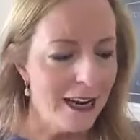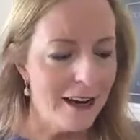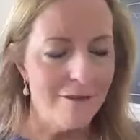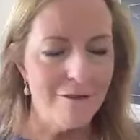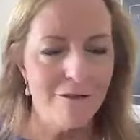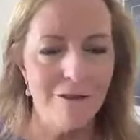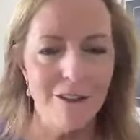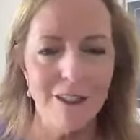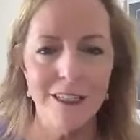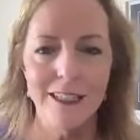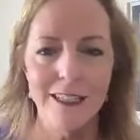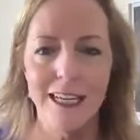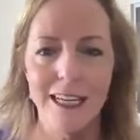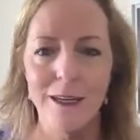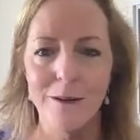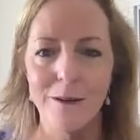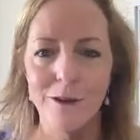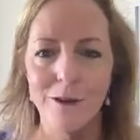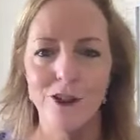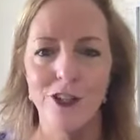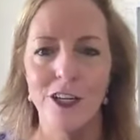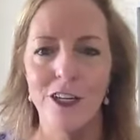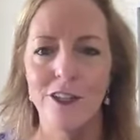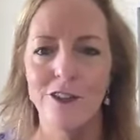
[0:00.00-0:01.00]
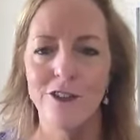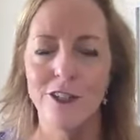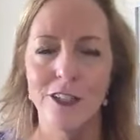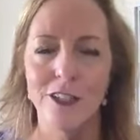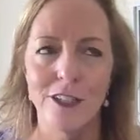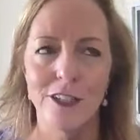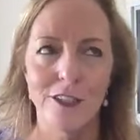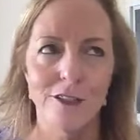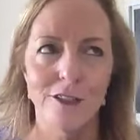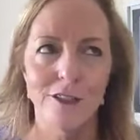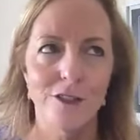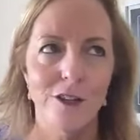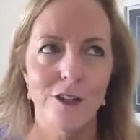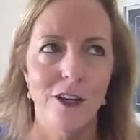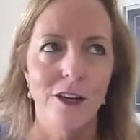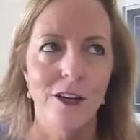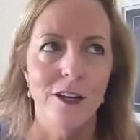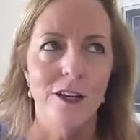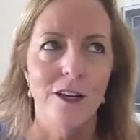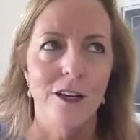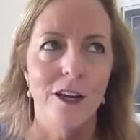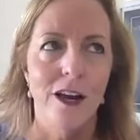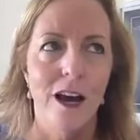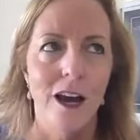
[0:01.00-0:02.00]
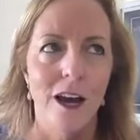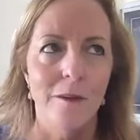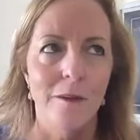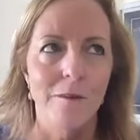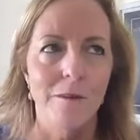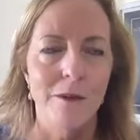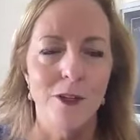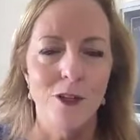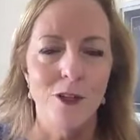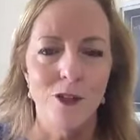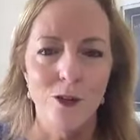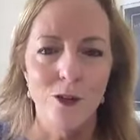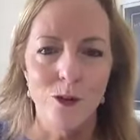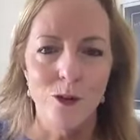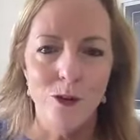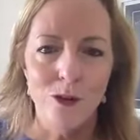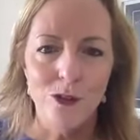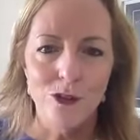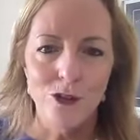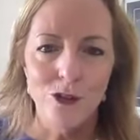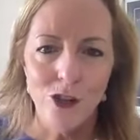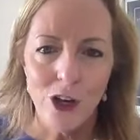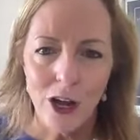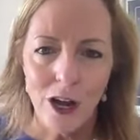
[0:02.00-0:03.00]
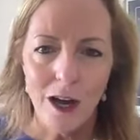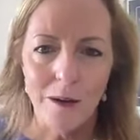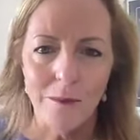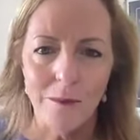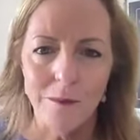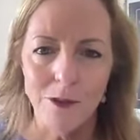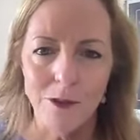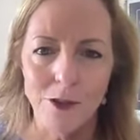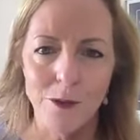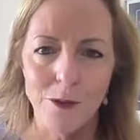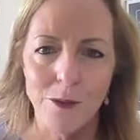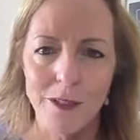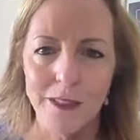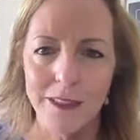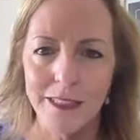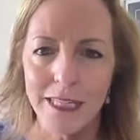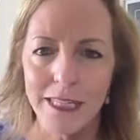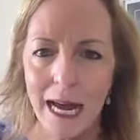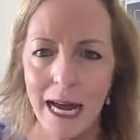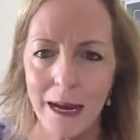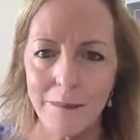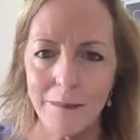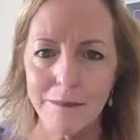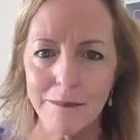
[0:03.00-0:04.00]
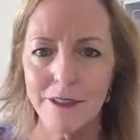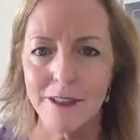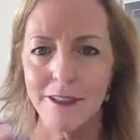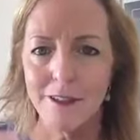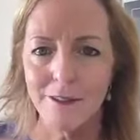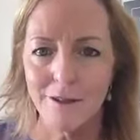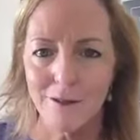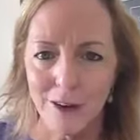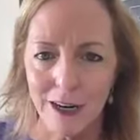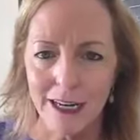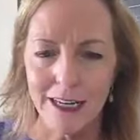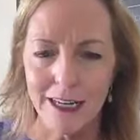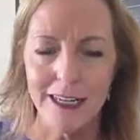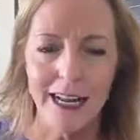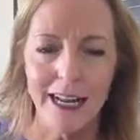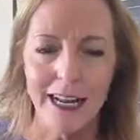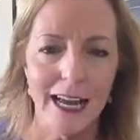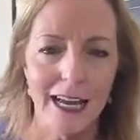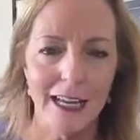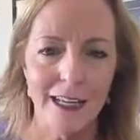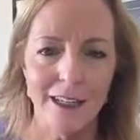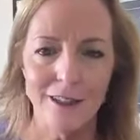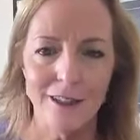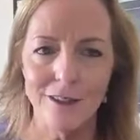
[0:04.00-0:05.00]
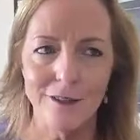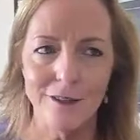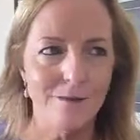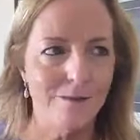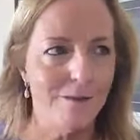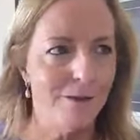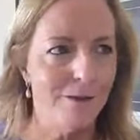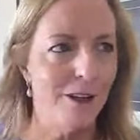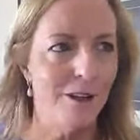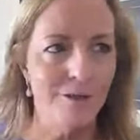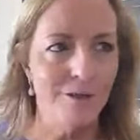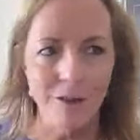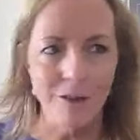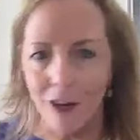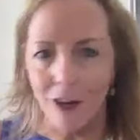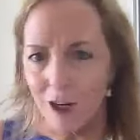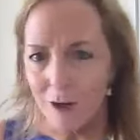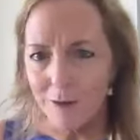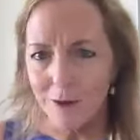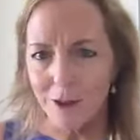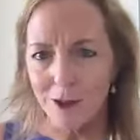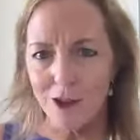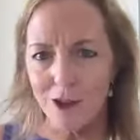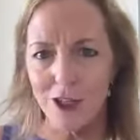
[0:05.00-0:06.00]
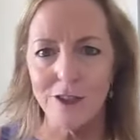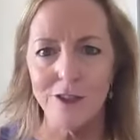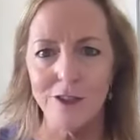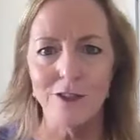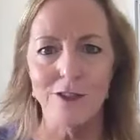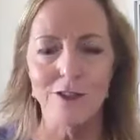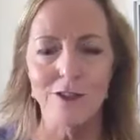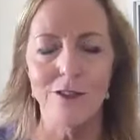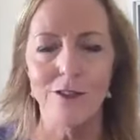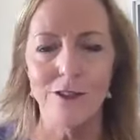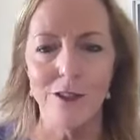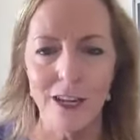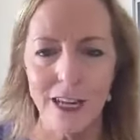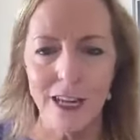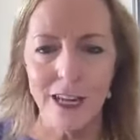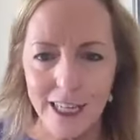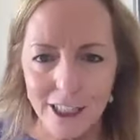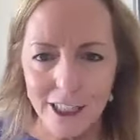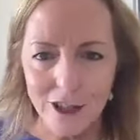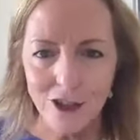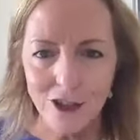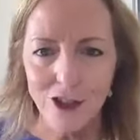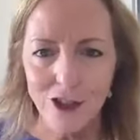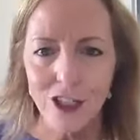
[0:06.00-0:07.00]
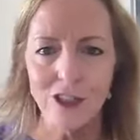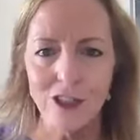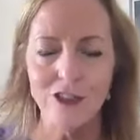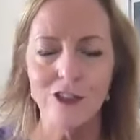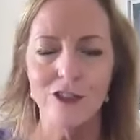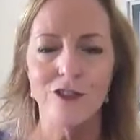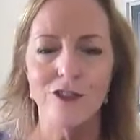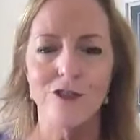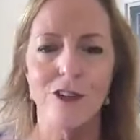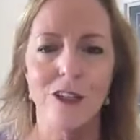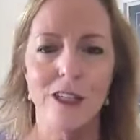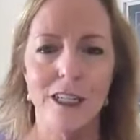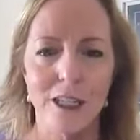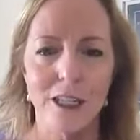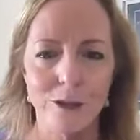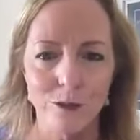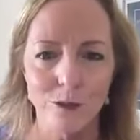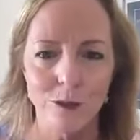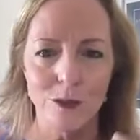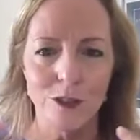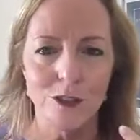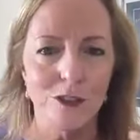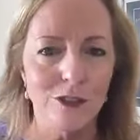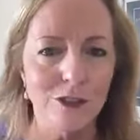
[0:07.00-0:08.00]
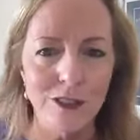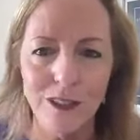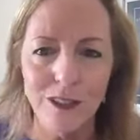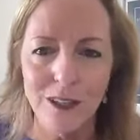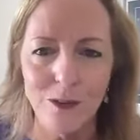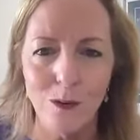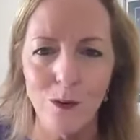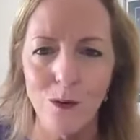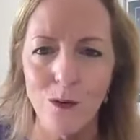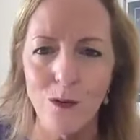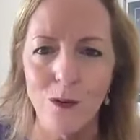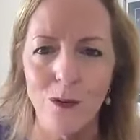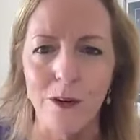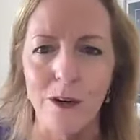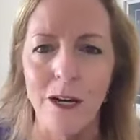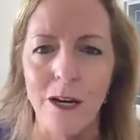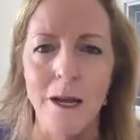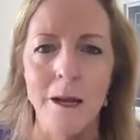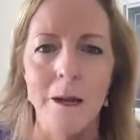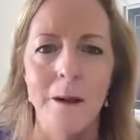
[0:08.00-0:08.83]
Every day we're changing, and it's your job to adapt, right? As the environment changes, your age changes, right? As we just get older.